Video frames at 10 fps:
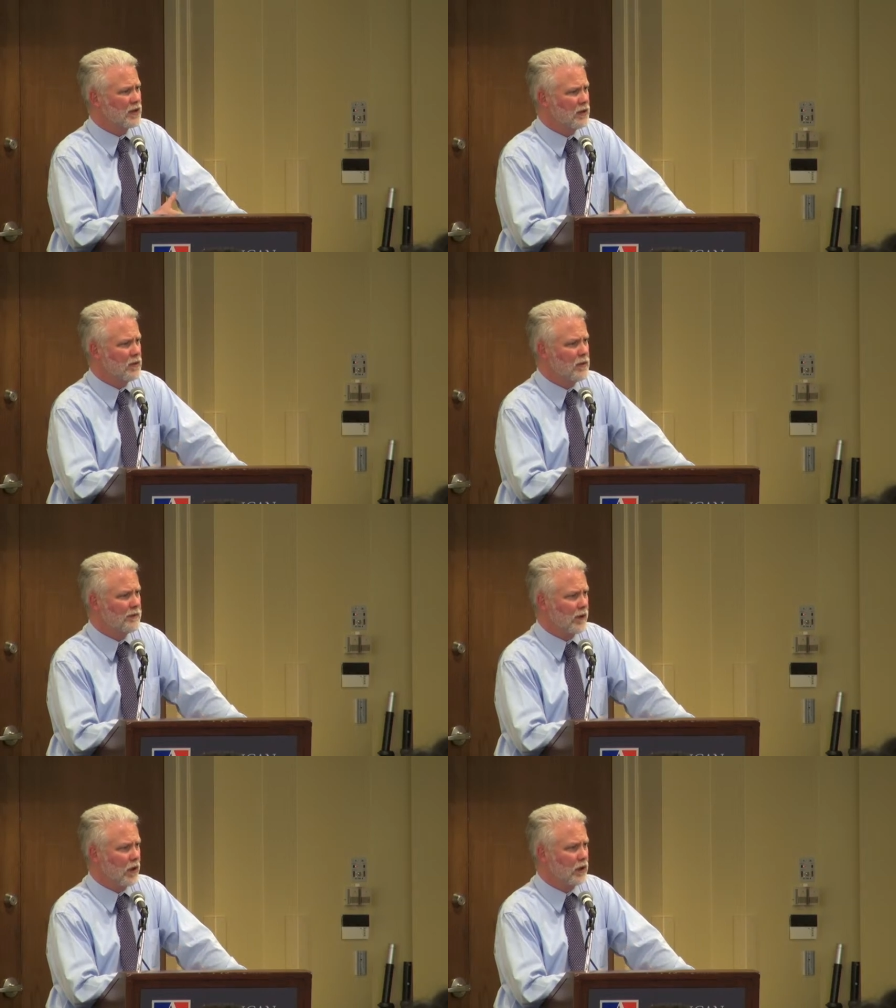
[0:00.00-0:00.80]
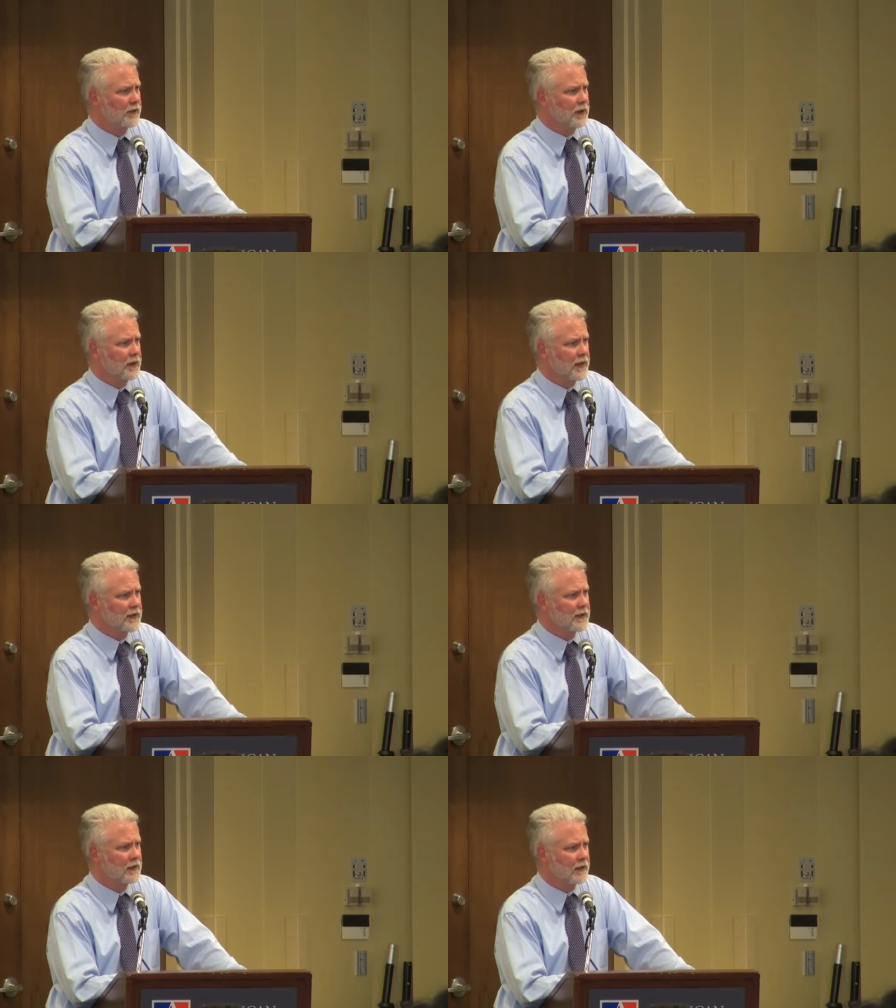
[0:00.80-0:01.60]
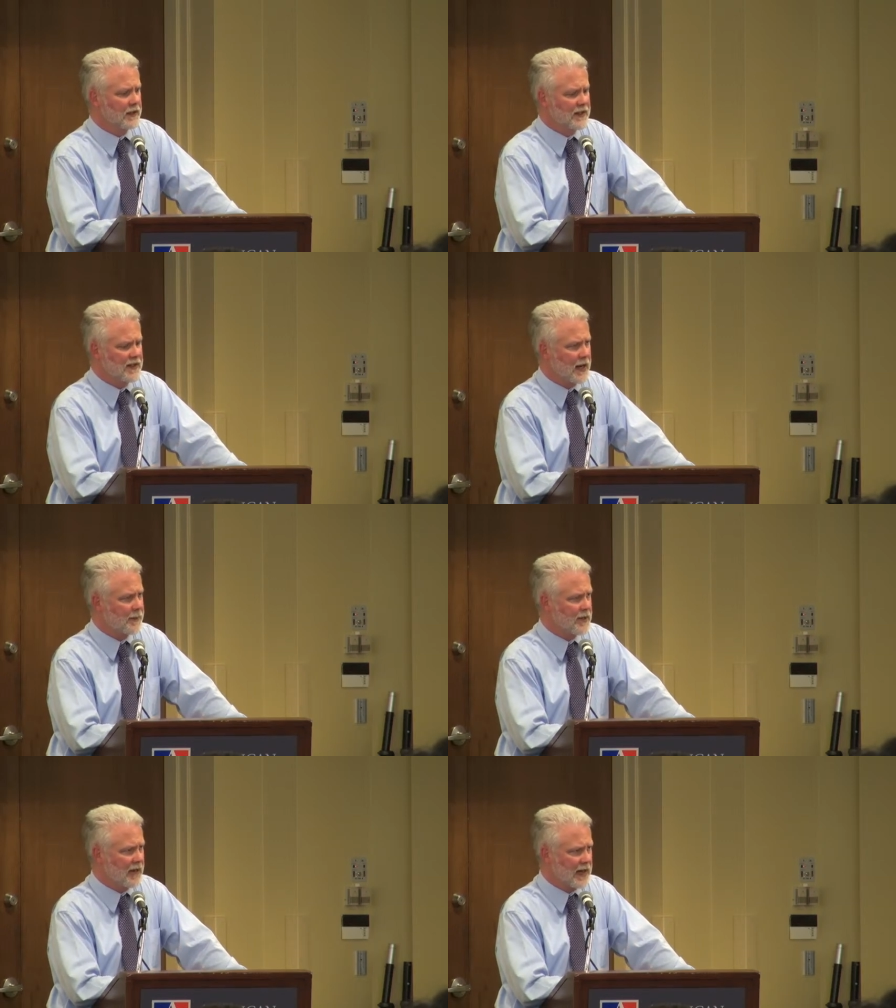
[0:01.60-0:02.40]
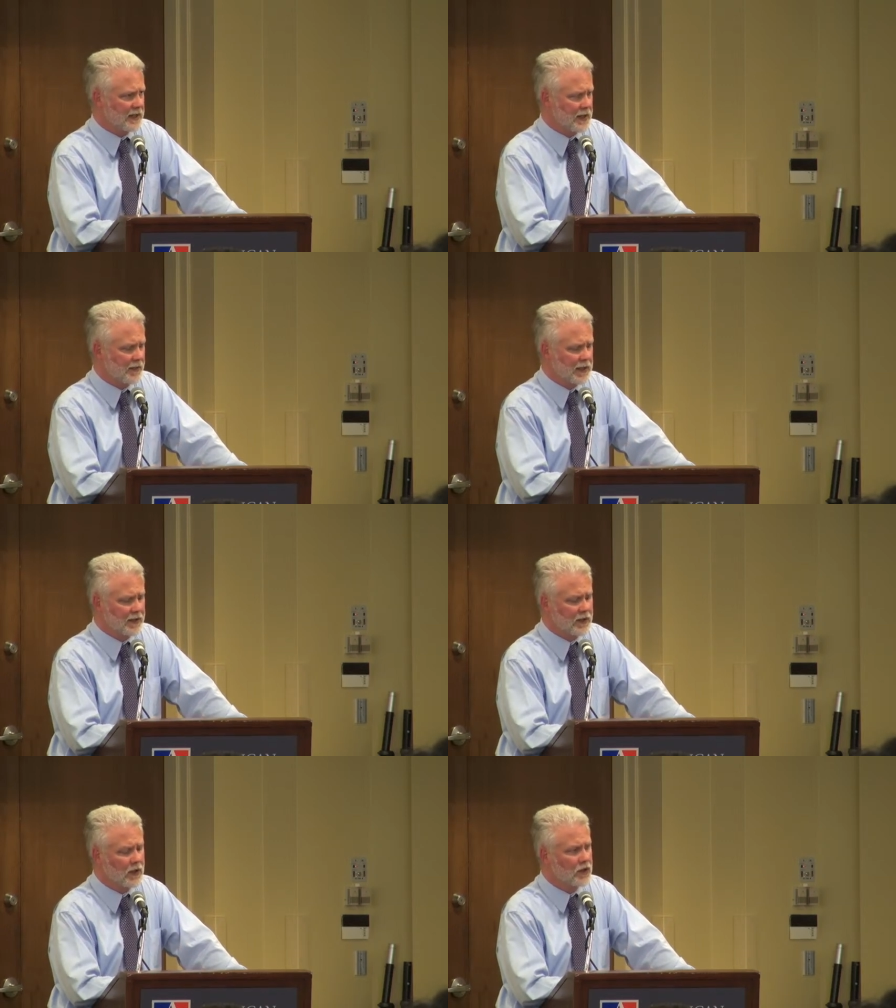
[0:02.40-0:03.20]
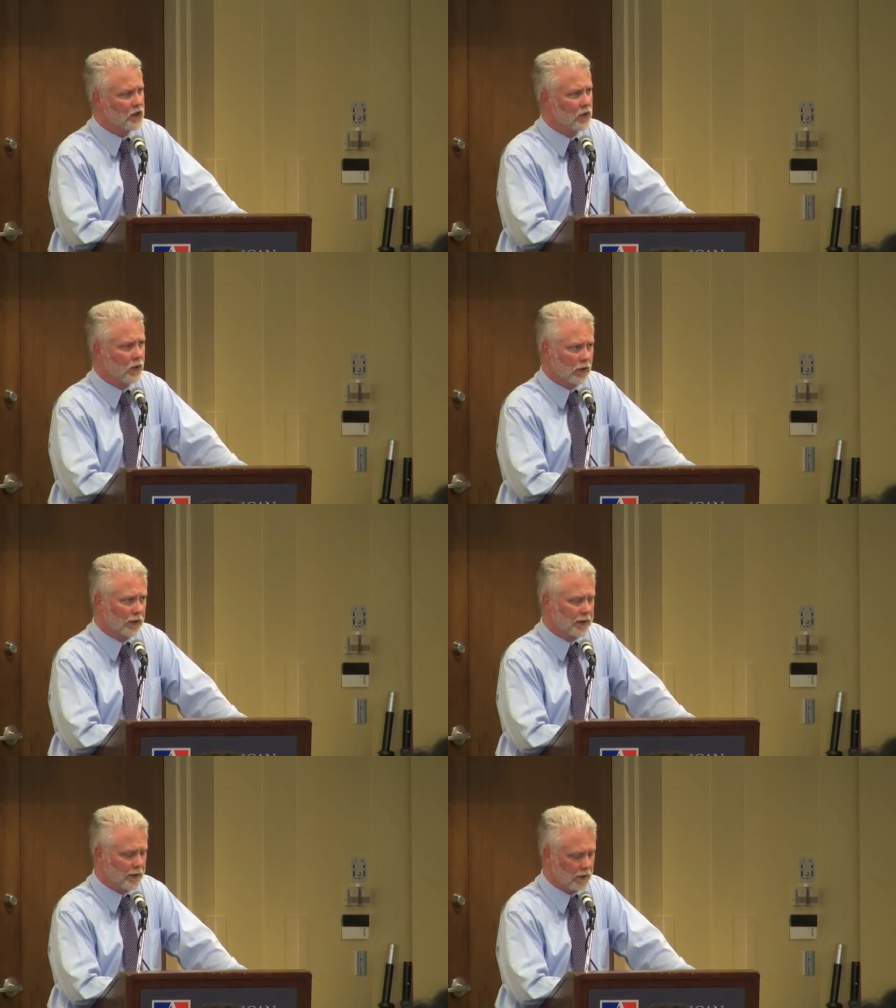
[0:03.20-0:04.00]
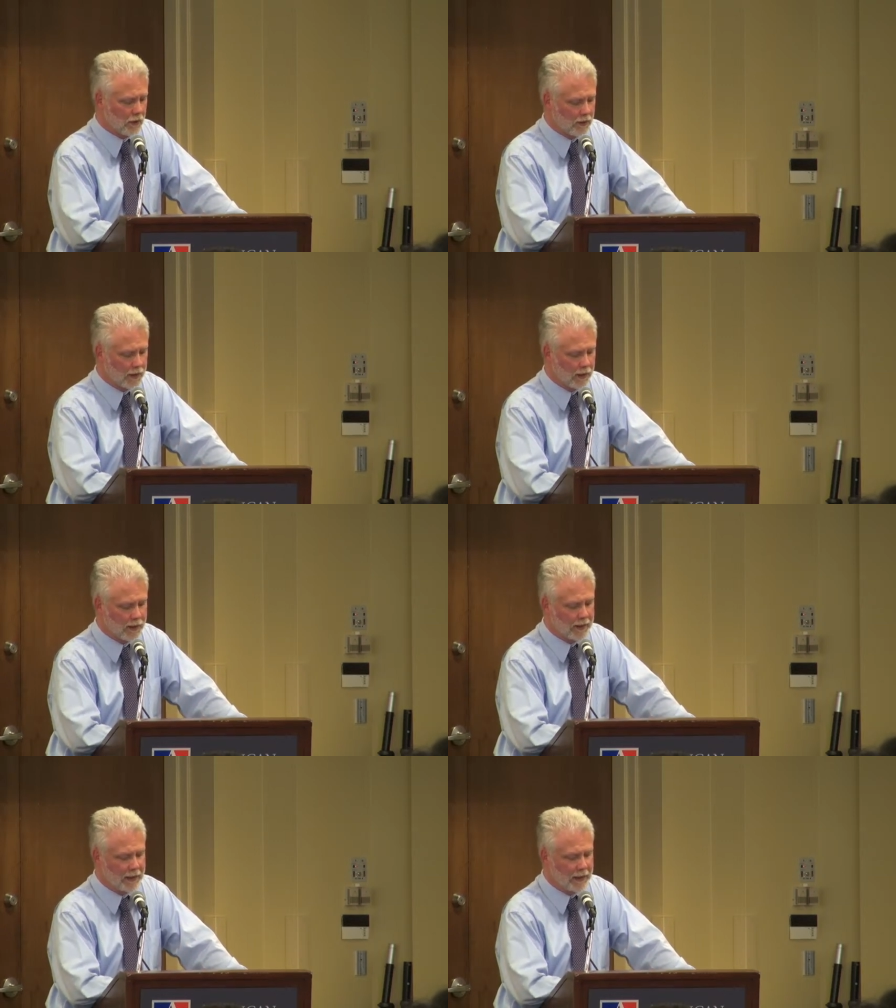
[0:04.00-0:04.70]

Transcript: too involved in this, these types of activities too early in their career,